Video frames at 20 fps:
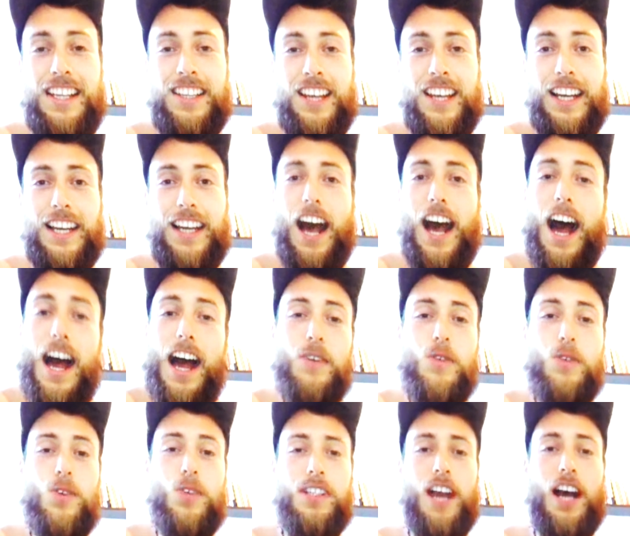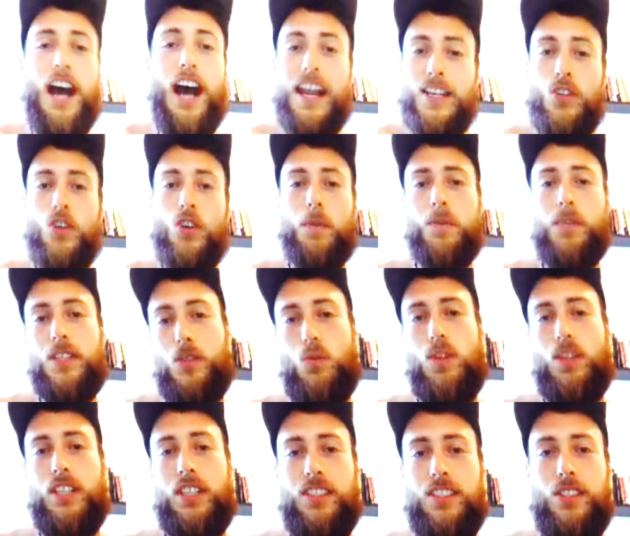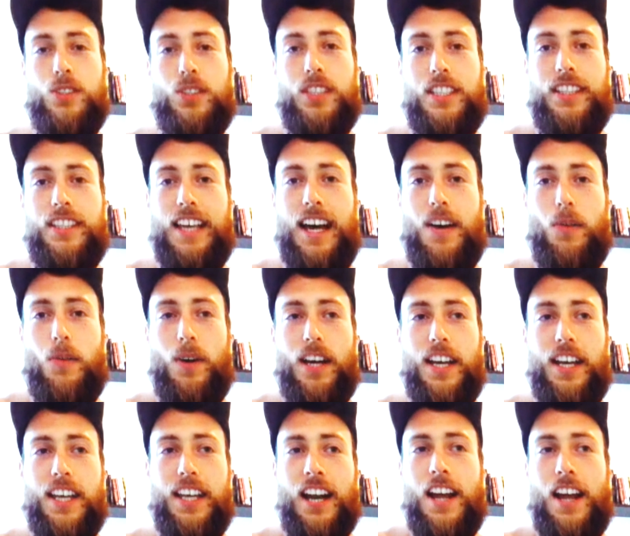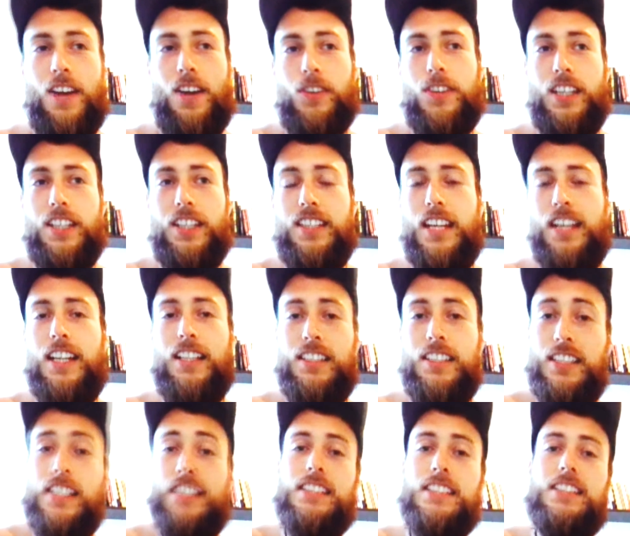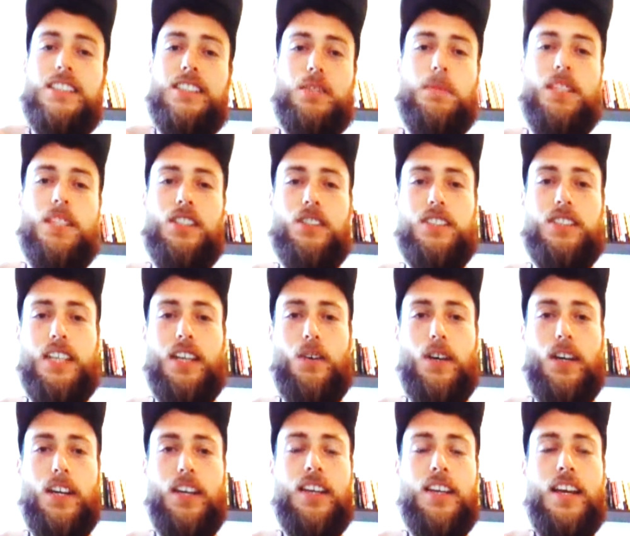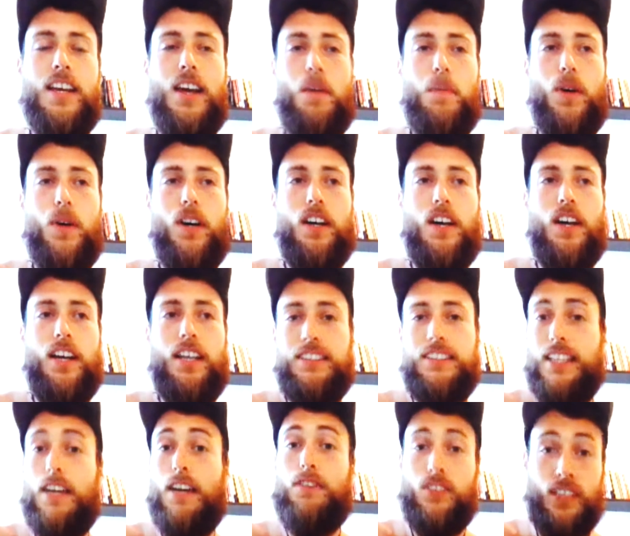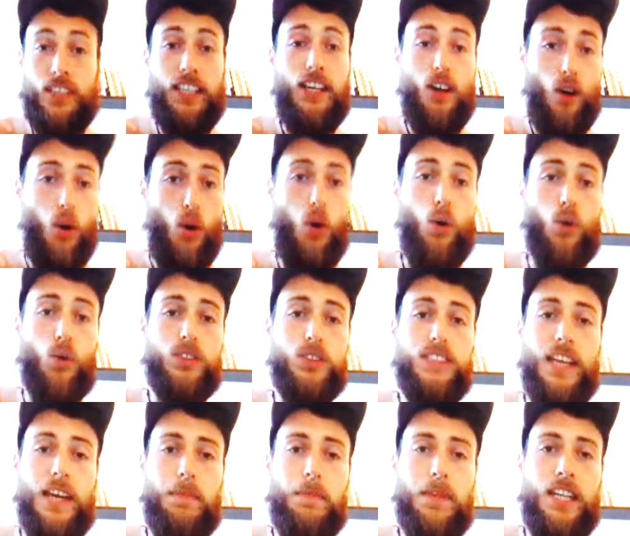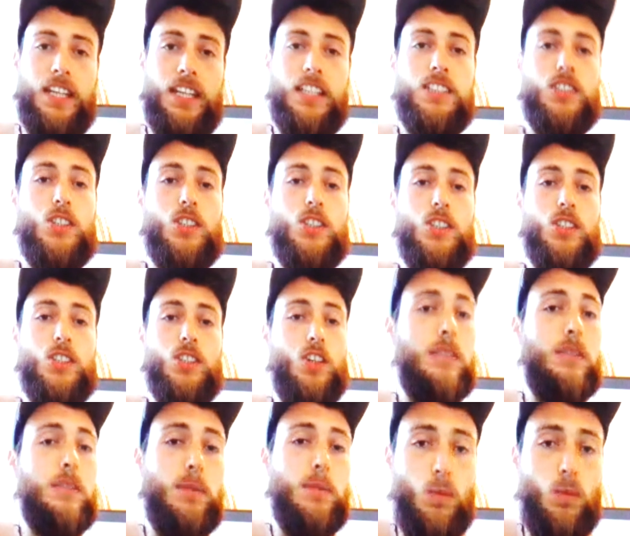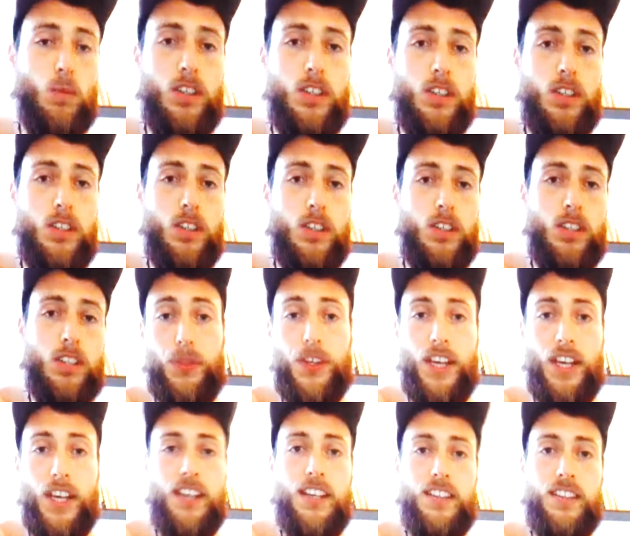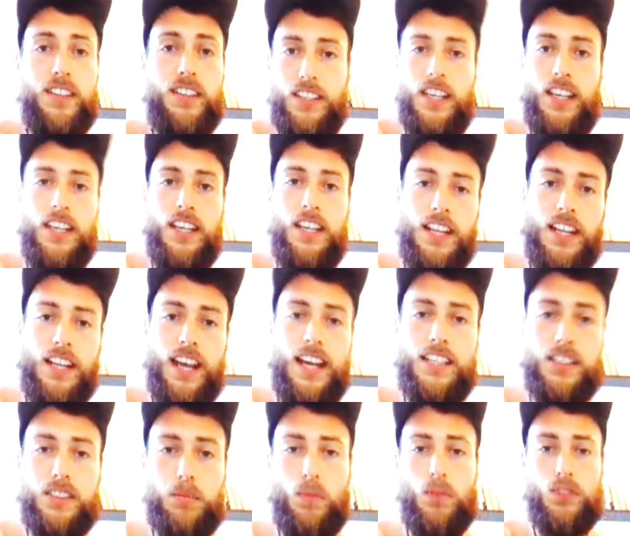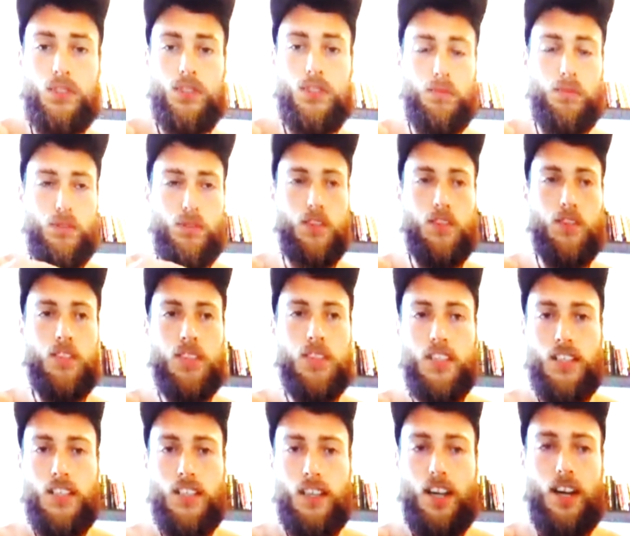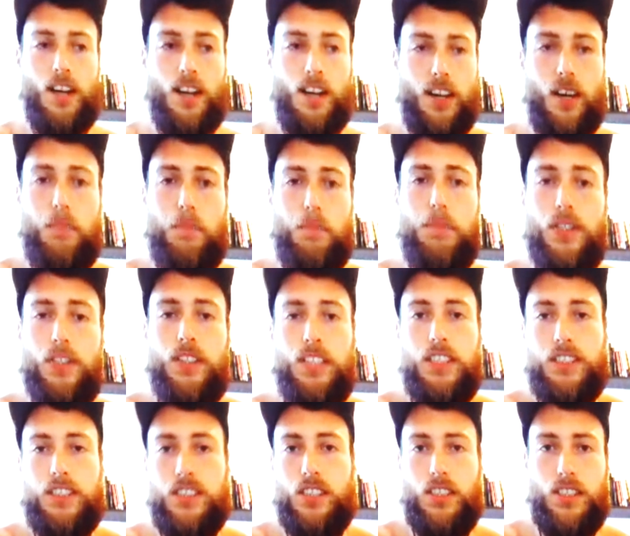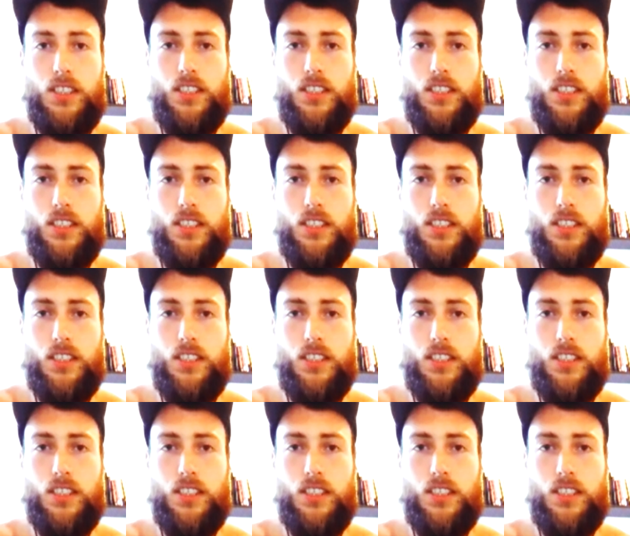and like I normally wouldn't use it that way, and I don't think that it needs to be used that way, but it definitely holds that meaning. So it makes me wonder if ote then has multiple abilities.